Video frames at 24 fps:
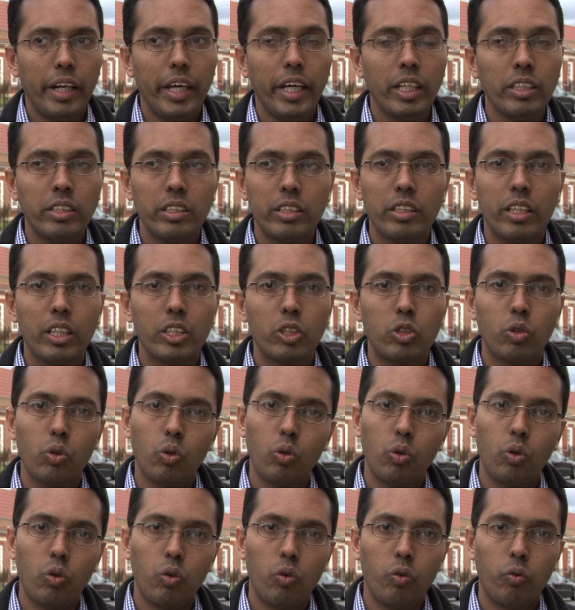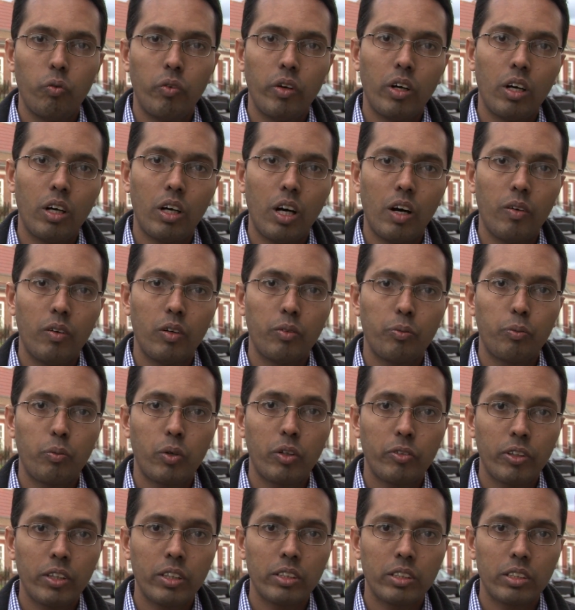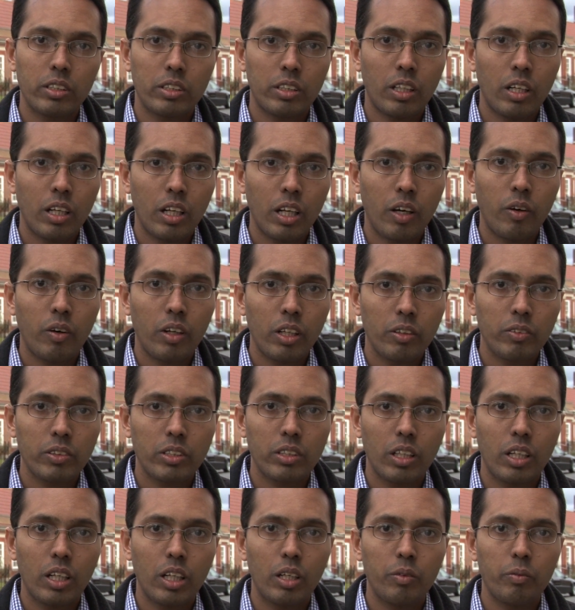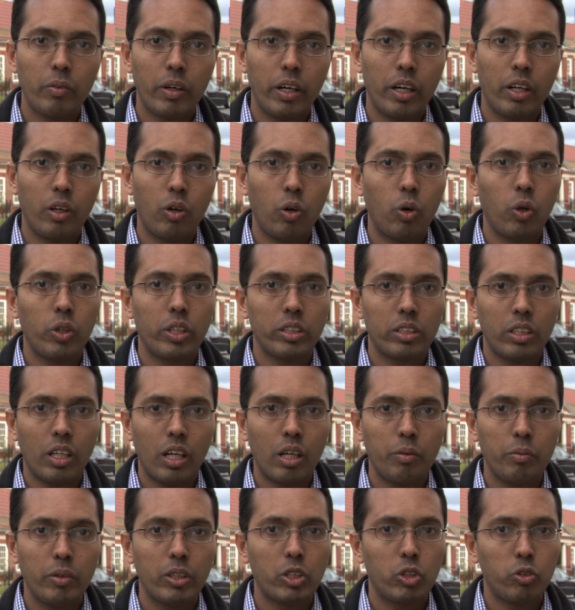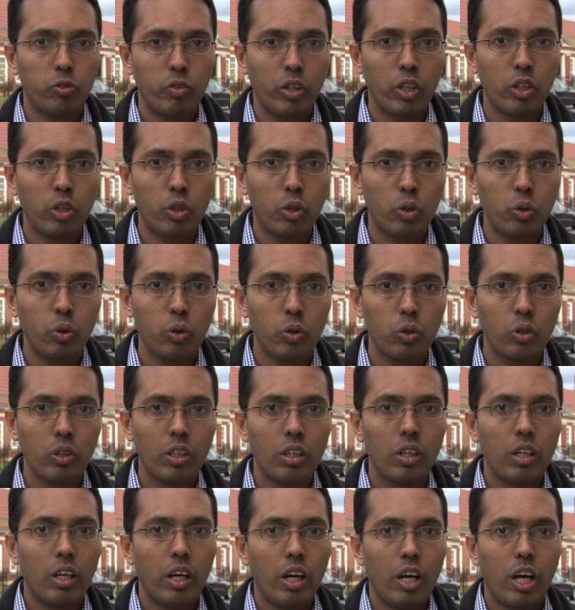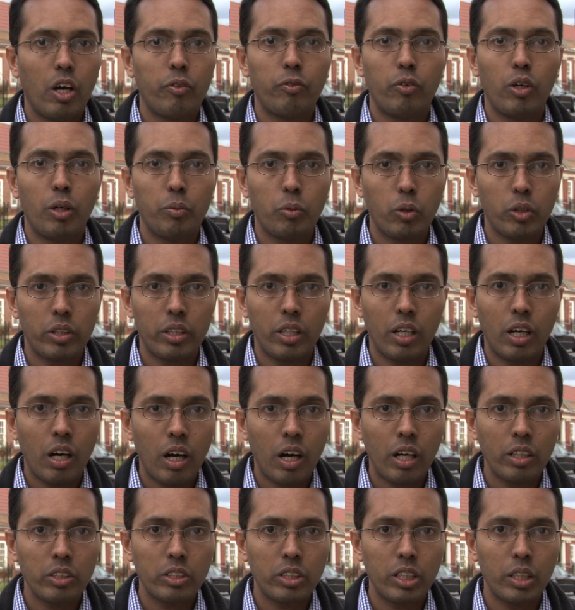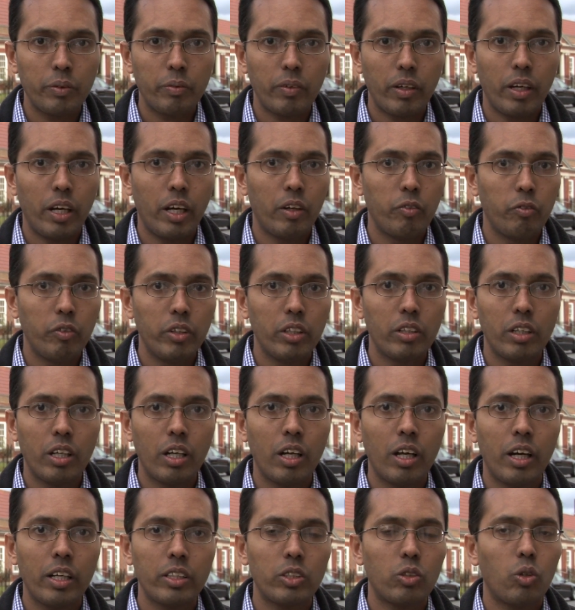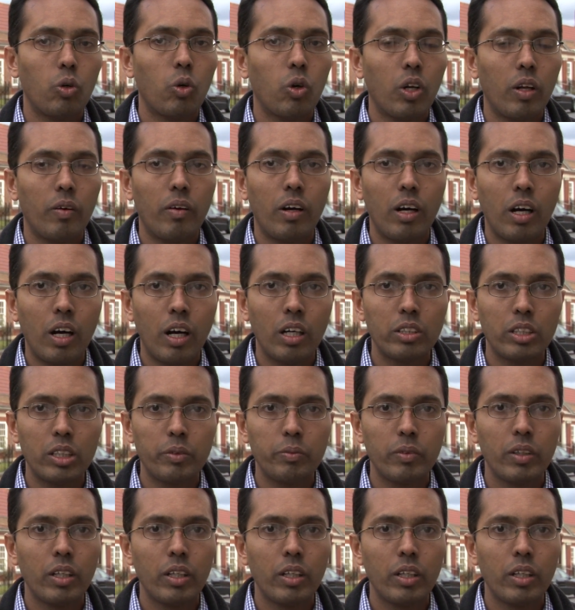incidents where our Prophet sallallahu alaihi wasallam and all the Sahabis went through about their hardship, and we realize all our hardship.